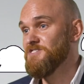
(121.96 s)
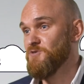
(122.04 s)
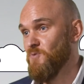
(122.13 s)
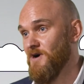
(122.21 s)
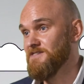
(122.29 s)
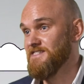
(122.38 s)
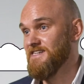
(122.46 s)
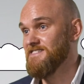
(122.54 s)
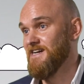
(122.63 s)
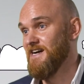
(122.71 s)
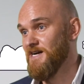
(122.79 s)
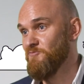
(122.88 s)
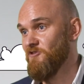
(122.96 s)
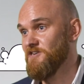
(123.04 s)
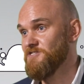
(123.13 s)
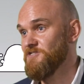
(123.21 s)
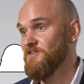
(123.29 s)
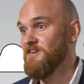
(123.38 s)
So whilst it is high
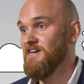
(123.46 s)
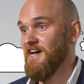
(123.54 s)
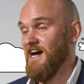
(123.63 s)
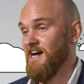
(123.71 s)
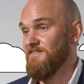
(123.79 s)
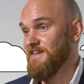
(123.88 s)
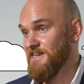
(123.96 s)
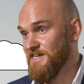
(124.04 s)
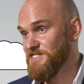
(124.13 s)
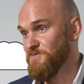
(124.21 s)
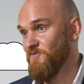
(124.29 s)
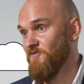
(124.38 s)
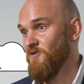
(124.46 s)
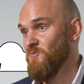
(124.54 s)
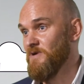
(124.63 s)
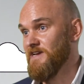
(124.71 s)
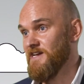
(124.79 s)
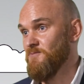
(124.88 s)
pressure and they need to perform
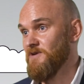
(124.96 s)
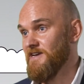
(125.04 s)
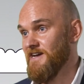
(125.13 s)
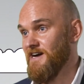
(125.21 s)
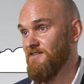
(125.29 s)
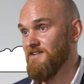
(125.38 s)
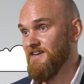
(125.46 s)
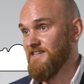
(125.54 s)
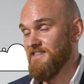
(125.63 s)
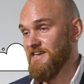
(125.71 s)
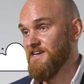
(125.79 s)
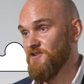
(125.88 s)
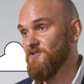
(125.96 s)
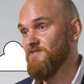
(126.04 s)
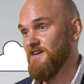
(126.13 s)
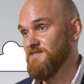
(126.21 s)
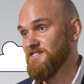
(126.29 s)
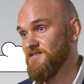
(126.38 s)
week in, week out, they can do
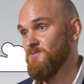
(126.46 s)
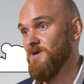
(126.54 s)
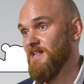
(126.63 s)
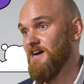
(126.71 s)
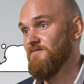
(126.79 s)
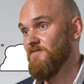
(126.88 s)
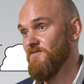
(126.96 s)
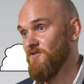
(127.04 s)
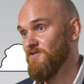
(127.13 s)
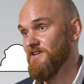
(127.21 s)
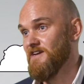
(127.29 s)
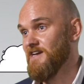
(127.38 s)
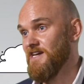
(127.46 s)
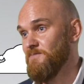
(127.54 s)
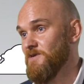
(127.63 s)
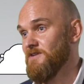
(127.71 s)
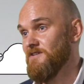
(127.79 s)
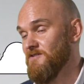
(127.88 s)
that still while having fun and
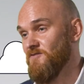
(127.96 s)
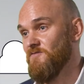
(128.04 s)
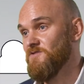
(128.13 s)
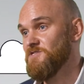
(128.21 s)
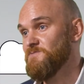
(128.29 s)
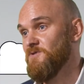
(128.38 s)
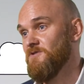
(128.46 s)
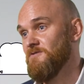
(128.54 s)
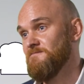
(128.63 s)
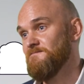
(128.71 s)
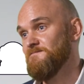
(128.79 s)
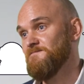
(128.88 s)
keeping a love for the sport.